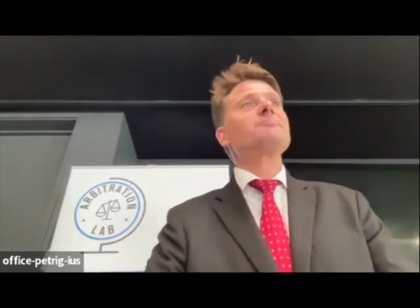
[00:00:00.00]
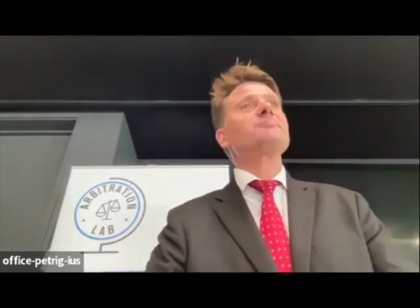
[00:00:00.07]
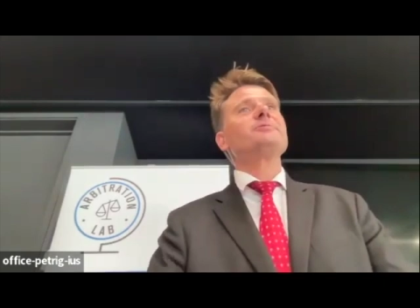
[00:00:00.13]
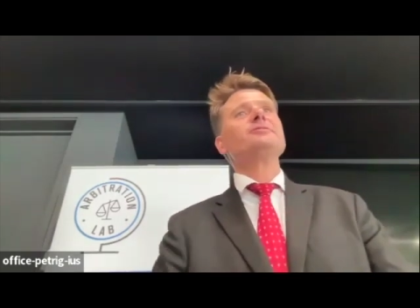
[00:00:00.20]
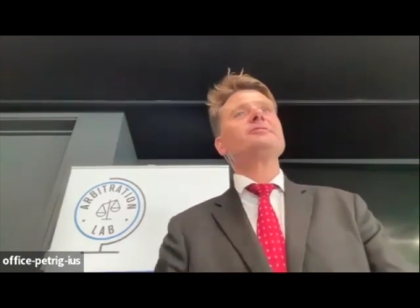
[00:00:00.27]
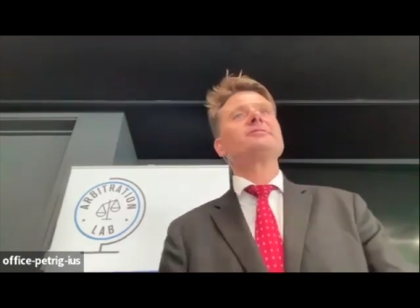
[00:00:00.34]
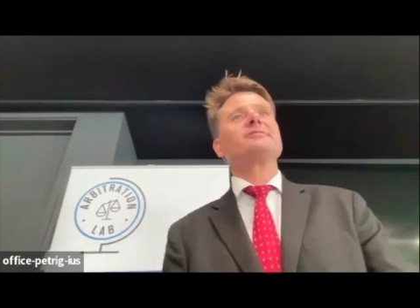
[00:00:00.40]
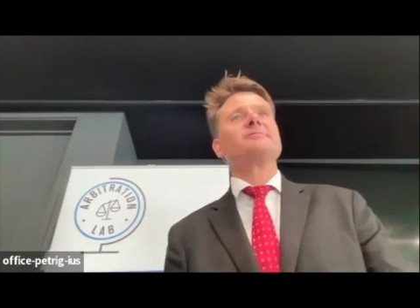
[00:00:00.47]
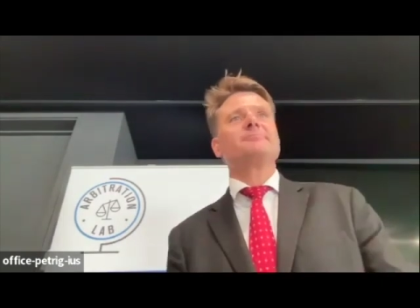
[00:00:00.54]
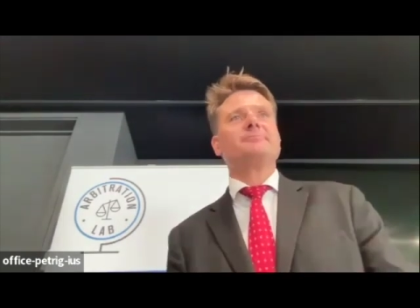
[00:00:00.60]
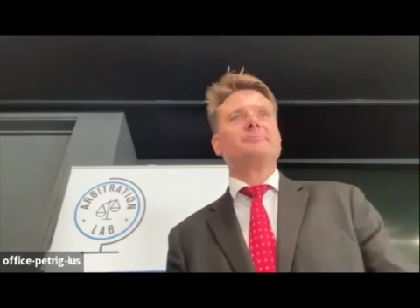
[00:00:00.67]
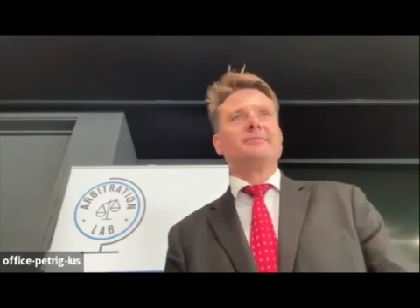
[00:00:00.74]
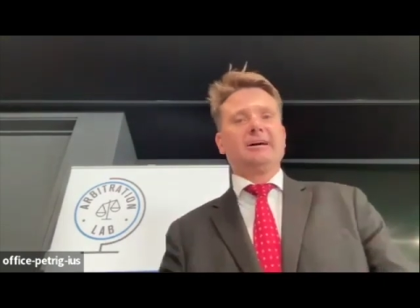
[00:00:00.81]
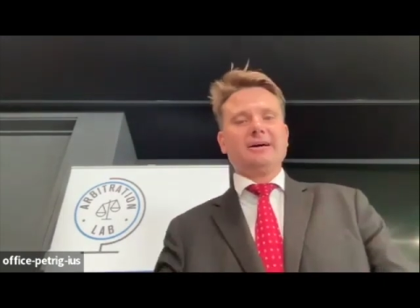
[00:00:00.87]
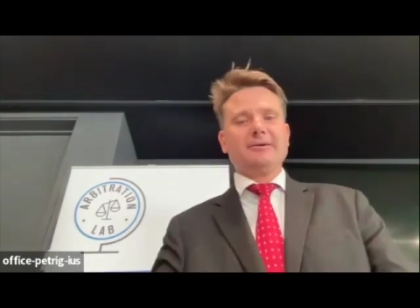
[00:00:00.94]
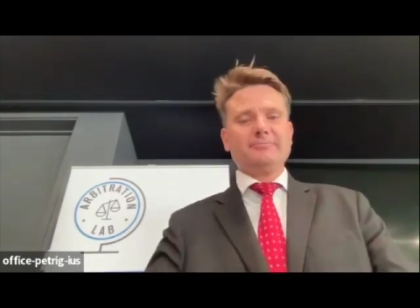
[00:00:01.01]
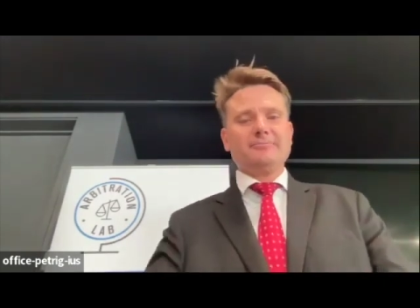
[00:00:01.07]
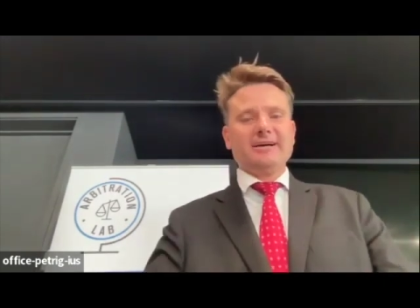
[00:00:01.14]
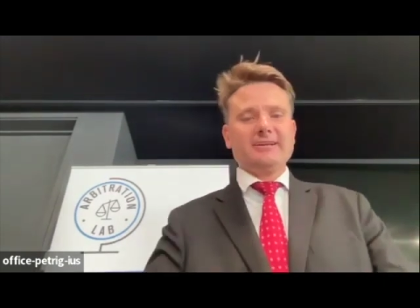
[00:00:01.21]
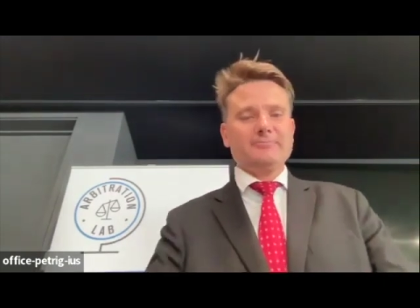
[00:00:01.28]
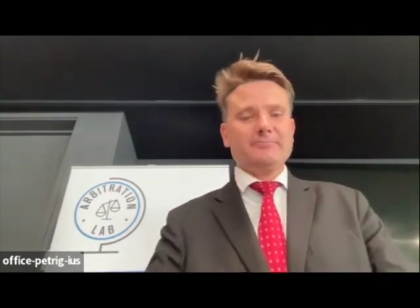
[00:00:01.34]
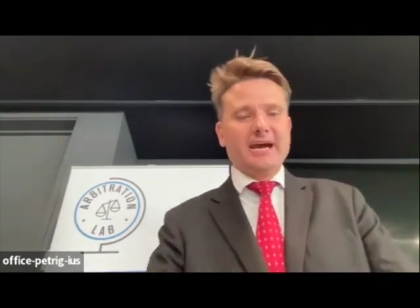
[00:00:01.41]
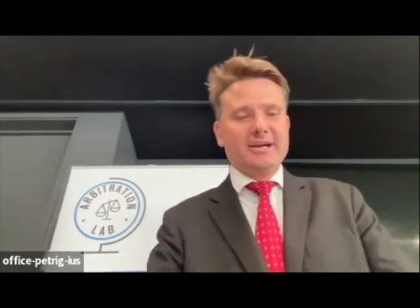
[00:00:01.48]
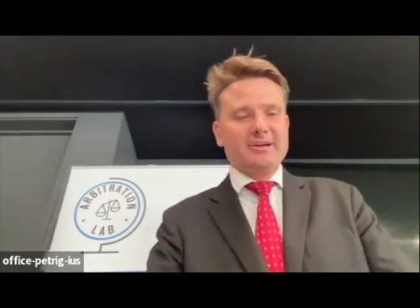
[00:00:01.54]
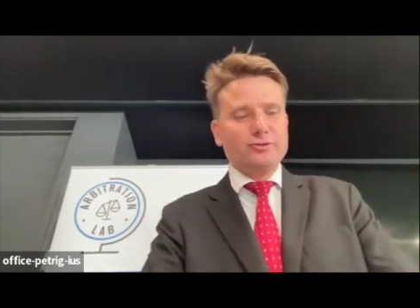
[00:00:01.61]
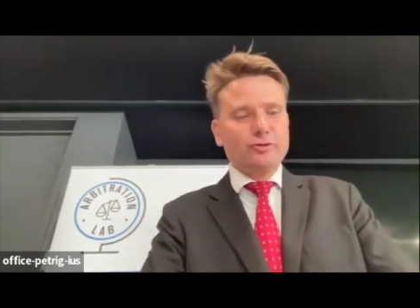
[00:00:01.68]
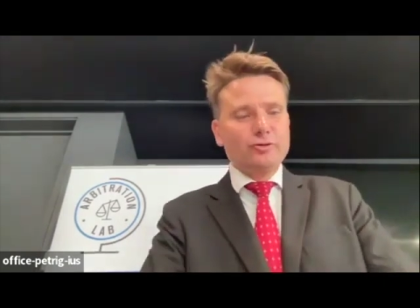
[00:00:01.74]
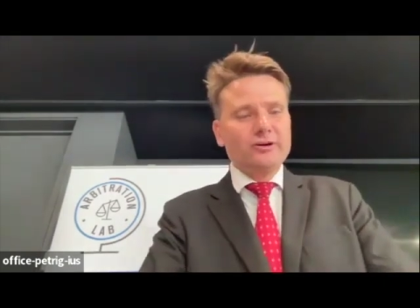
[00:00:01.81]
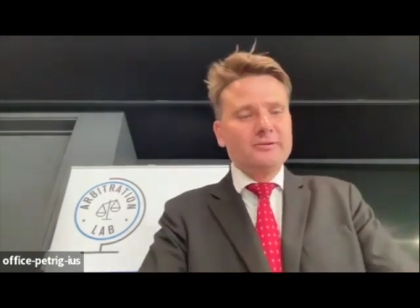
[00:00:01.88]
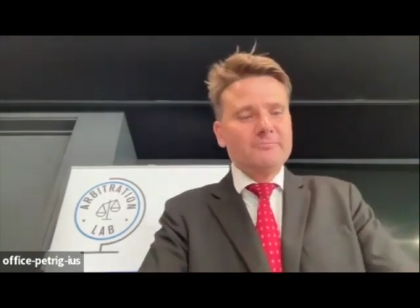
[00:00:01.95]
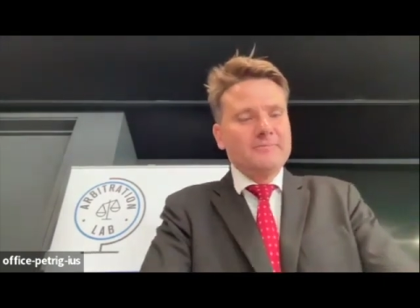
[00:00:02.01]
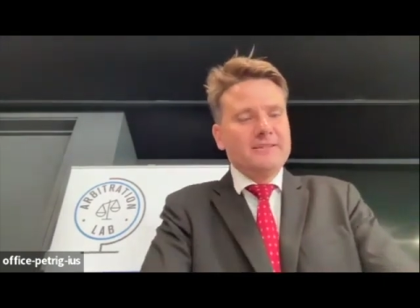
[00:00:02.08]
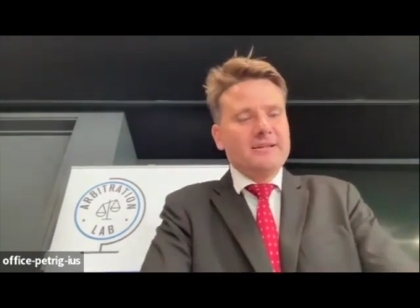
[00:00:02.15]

dispute by the back door,